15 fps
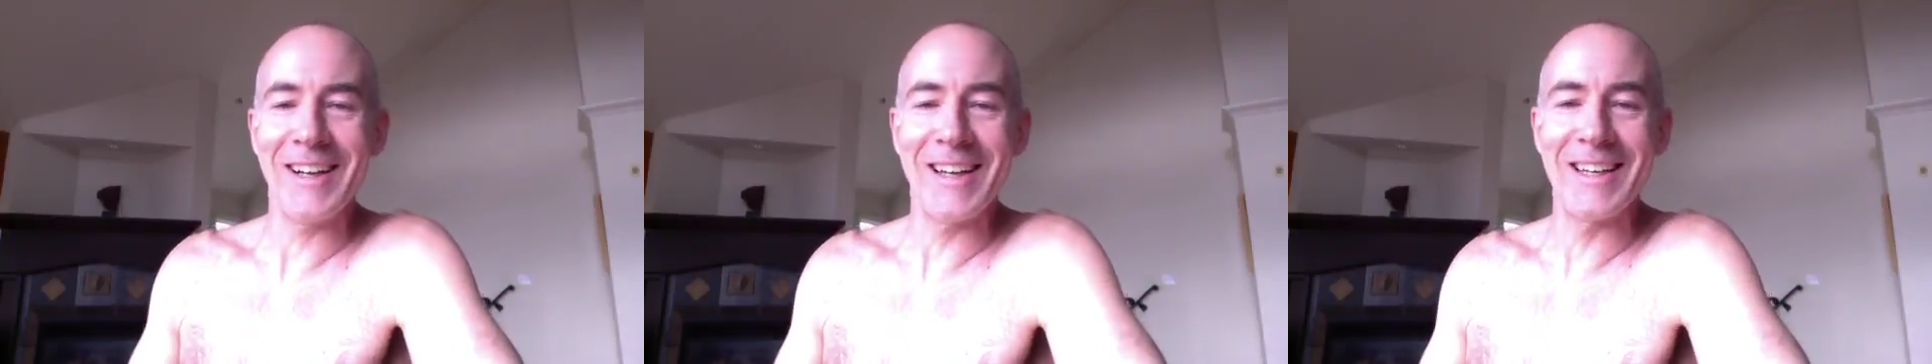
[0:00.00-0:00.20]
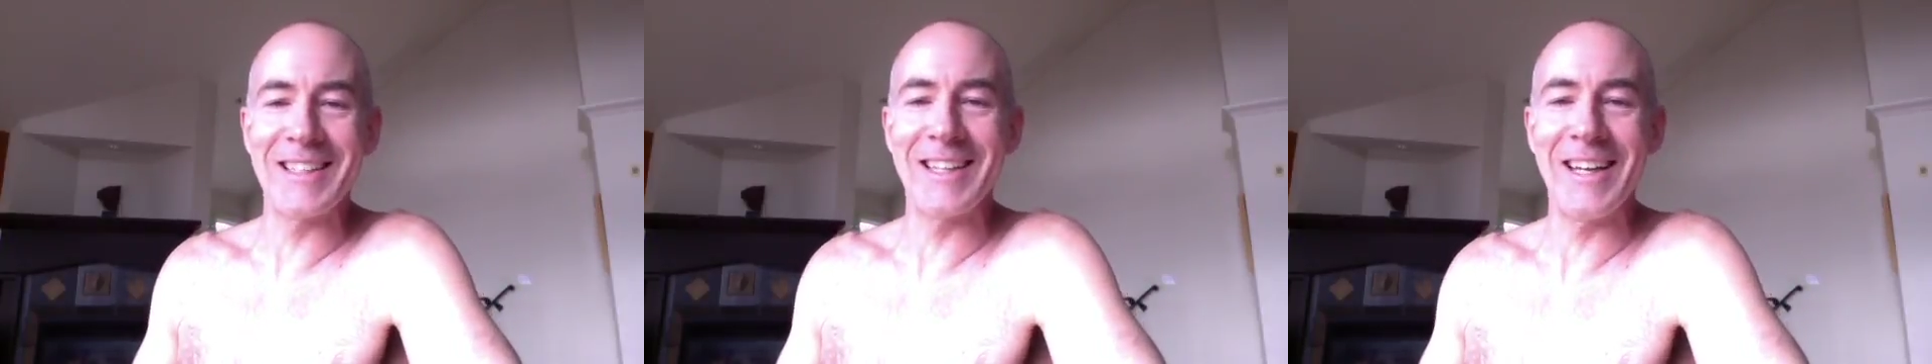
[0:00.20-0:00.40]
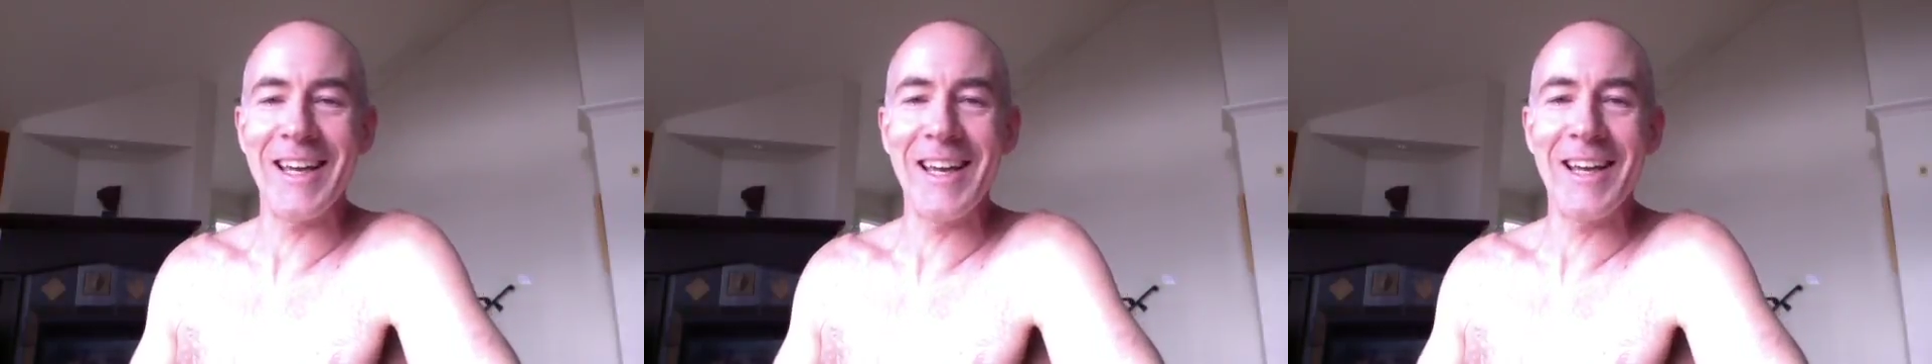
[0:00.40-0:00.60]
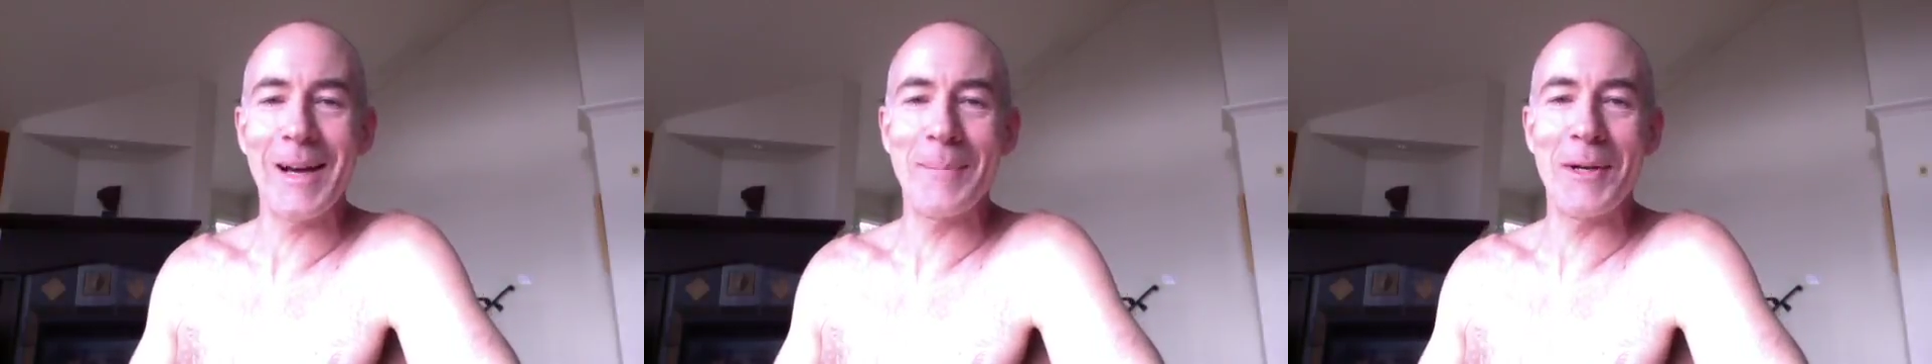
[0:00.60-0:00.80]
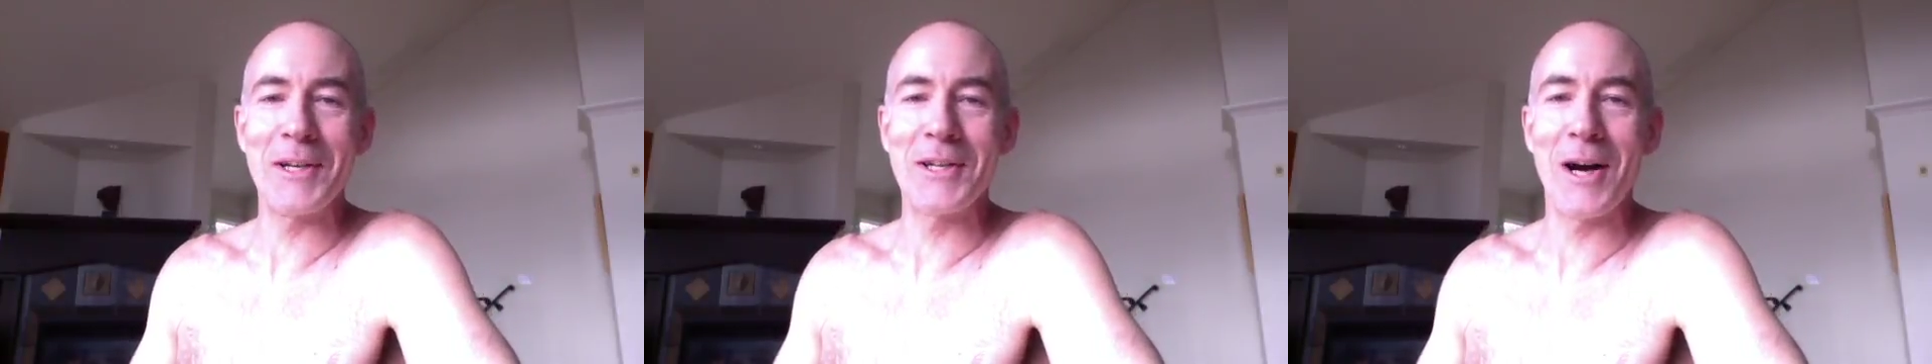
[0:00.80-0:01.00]
and today
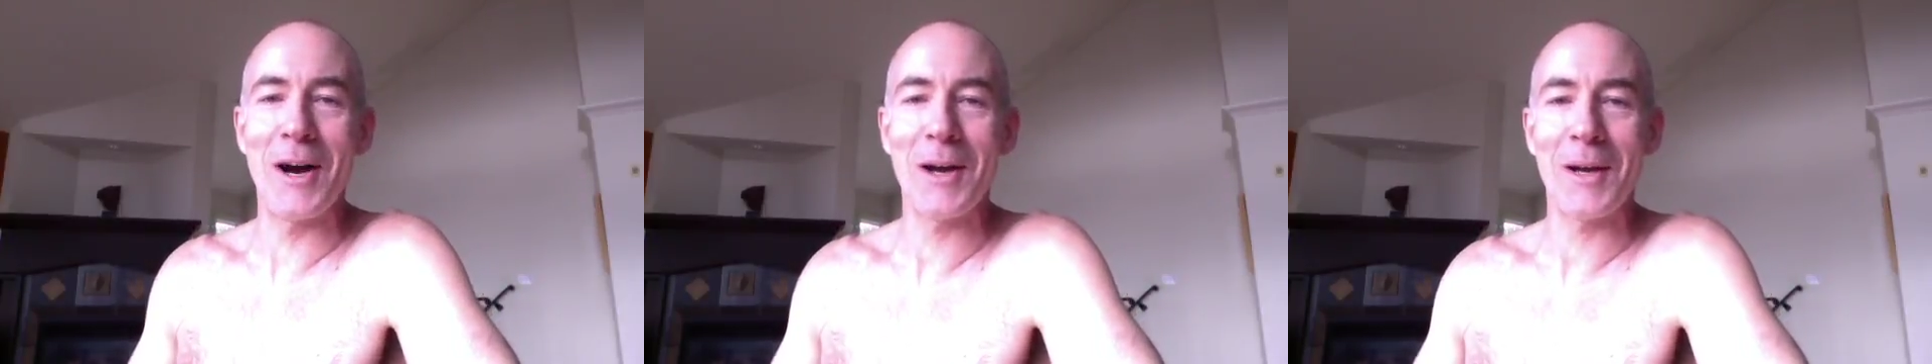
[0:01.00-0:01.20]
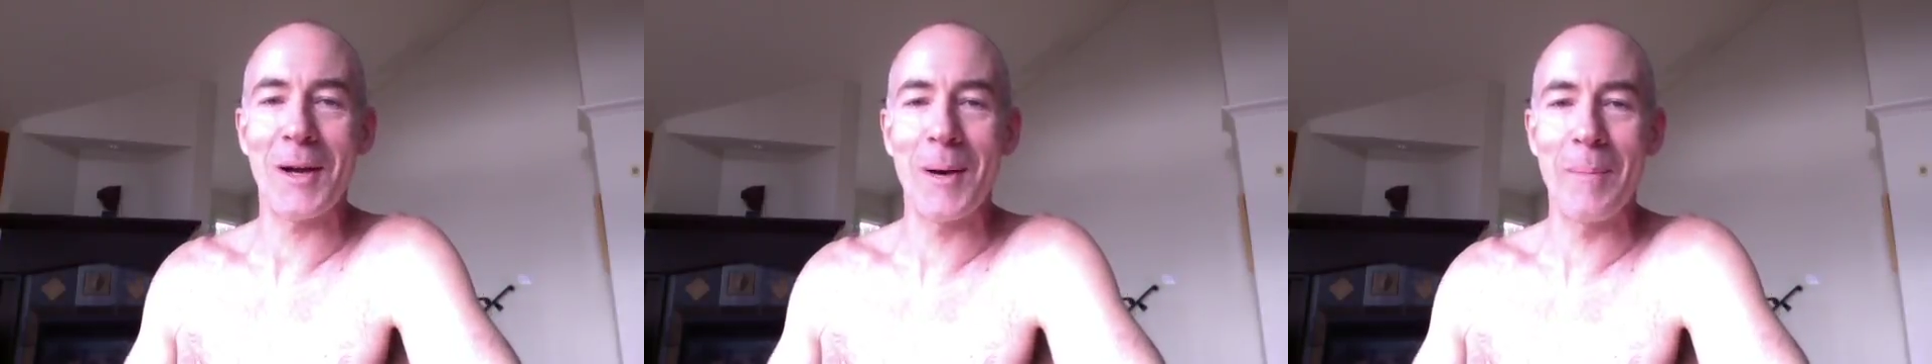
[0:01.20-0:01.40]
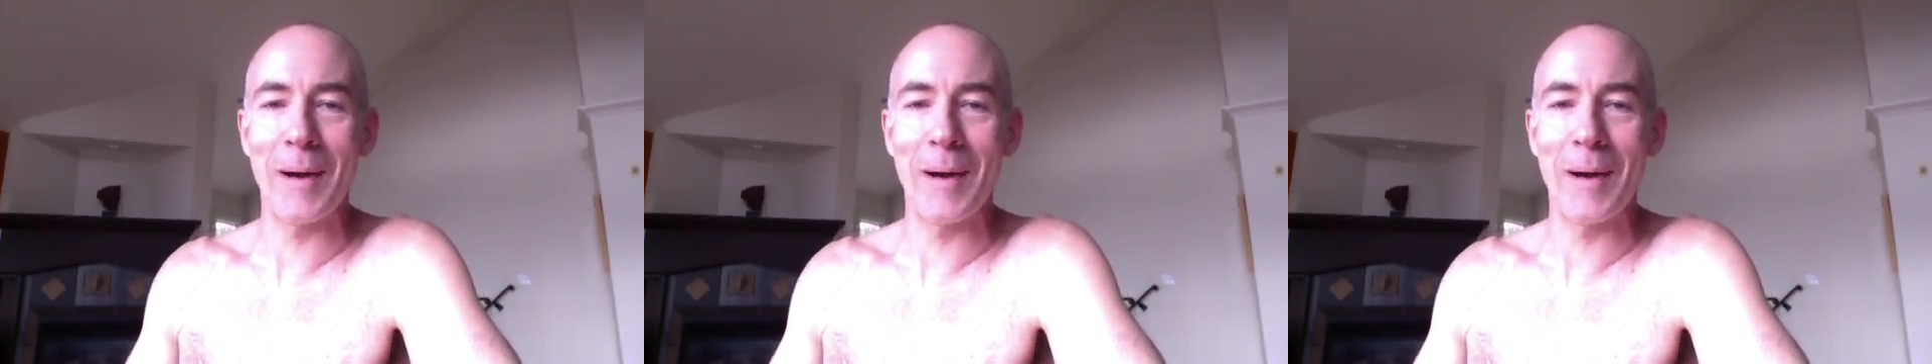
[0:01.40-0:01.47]
I'm going to talk